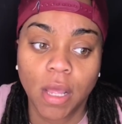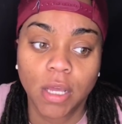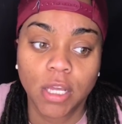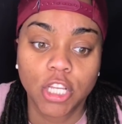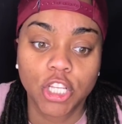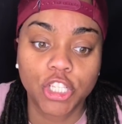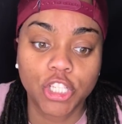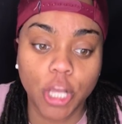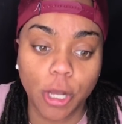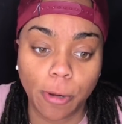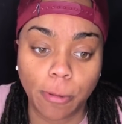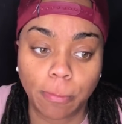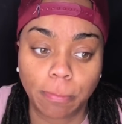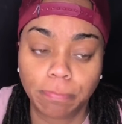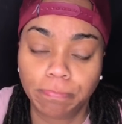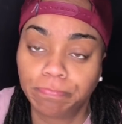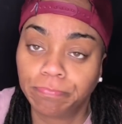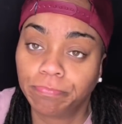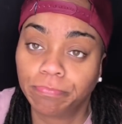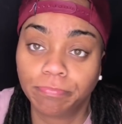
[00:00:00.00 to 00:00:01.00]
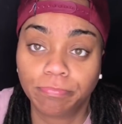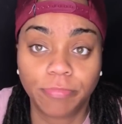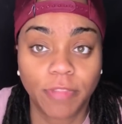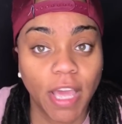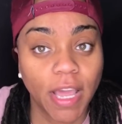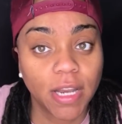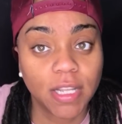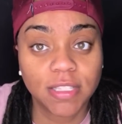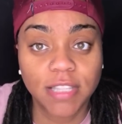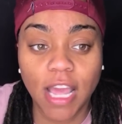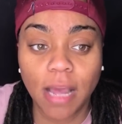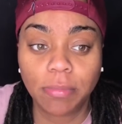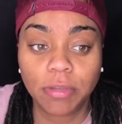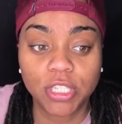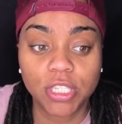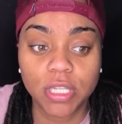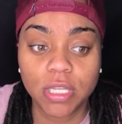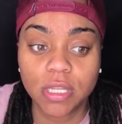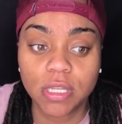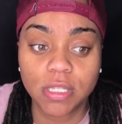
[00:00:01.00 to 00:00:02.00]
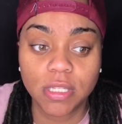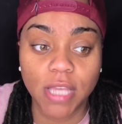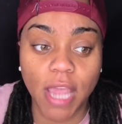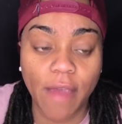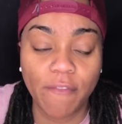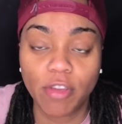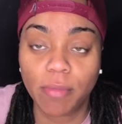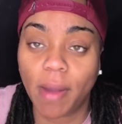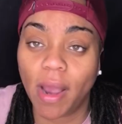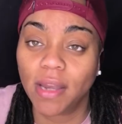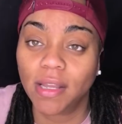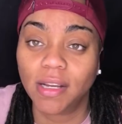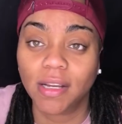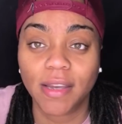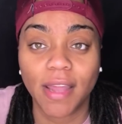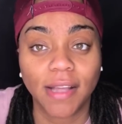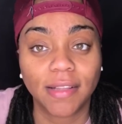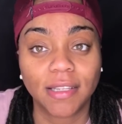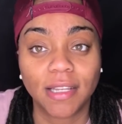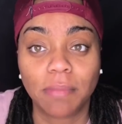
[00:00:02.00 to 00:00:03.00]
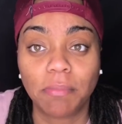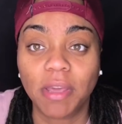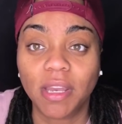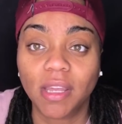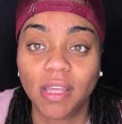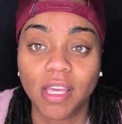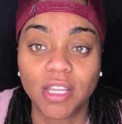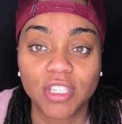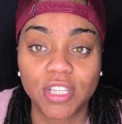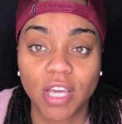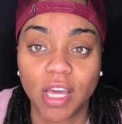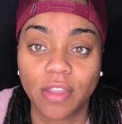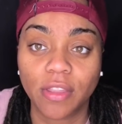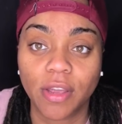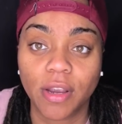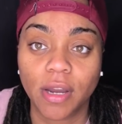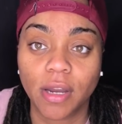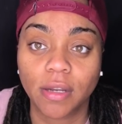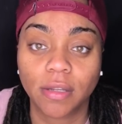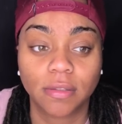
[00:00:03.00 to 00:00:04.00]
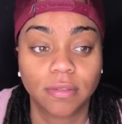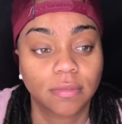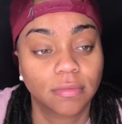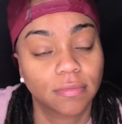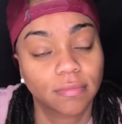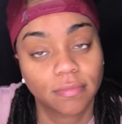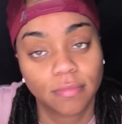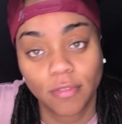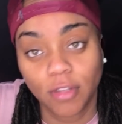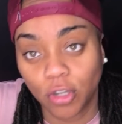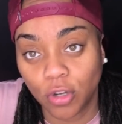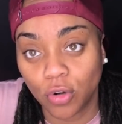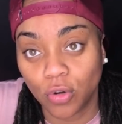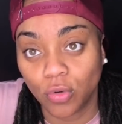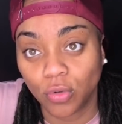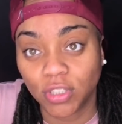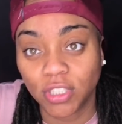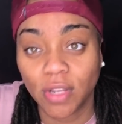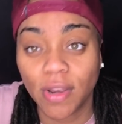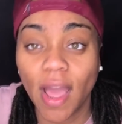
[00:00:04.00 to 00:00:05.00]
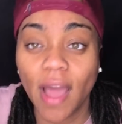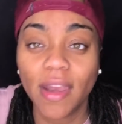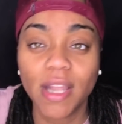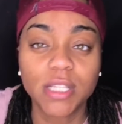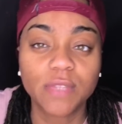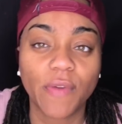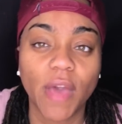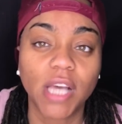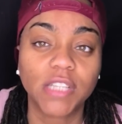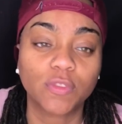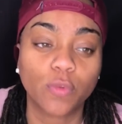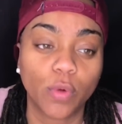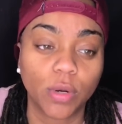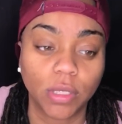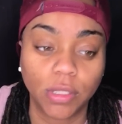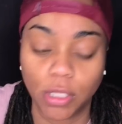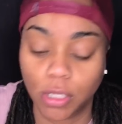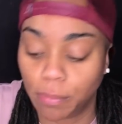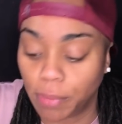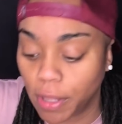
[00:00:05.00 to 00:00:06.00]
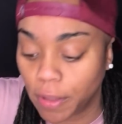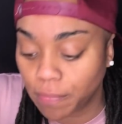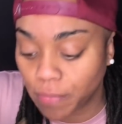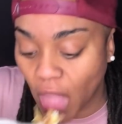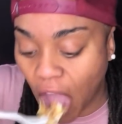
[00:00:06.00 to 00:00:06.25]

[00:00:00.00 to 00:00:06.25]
So that establishes everybody connecting and meeting each other. Cool. So now let's fast forward a little bit.